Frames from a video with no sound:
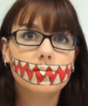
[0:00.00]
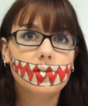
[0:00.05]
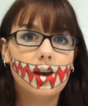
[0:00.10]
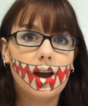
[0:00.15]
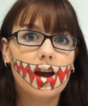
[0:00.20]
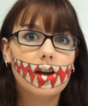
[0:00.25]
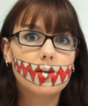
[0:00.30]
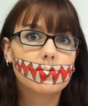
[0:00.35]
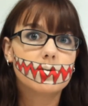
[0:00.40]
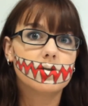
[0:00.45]

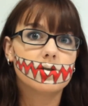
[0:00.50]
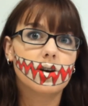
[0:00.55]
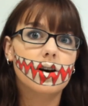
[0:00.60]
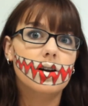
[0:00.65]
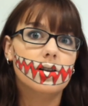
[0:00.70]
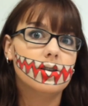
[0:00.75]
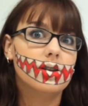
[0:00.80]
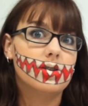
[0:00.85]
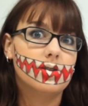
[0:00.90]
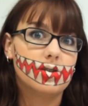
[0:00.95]
the end
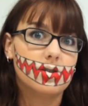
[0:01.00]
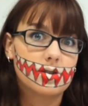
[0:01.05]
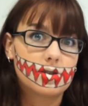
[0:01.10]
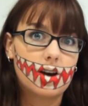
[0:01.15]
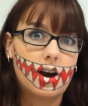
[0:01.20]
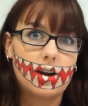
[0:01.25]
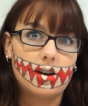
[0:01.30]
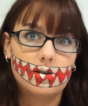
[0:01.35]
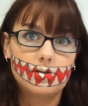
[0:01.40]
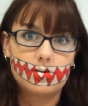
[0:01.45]
result. This is
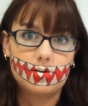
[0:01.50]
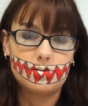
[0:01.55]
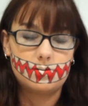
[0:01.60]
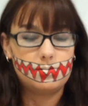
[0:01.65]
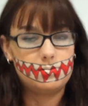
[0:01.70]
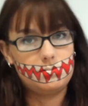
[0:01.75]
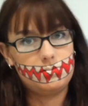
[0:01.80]
kind of